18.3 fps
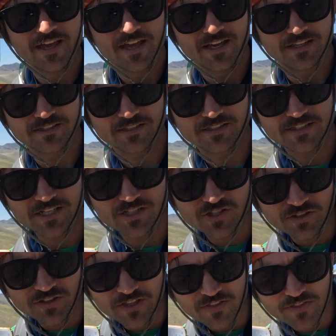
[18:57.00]
is
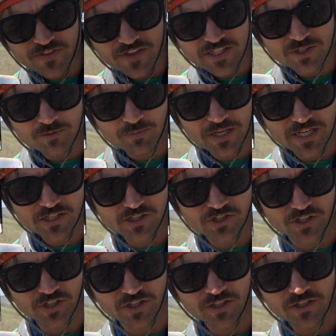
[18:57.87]
essentially this
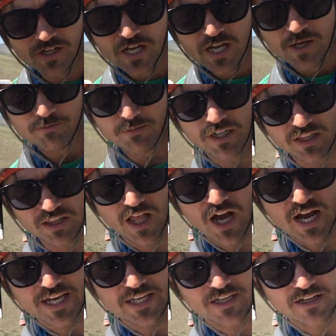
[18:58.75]
picture, but
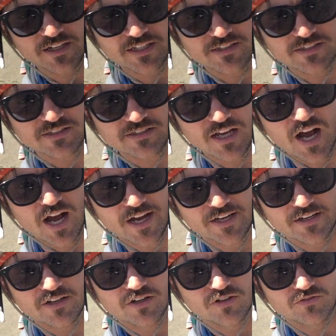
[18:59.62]
lying on its
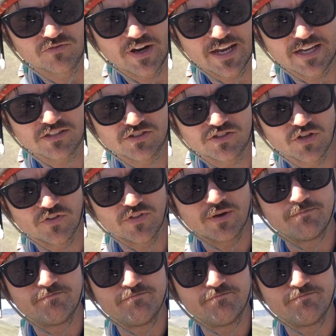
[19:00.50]
side, right? So the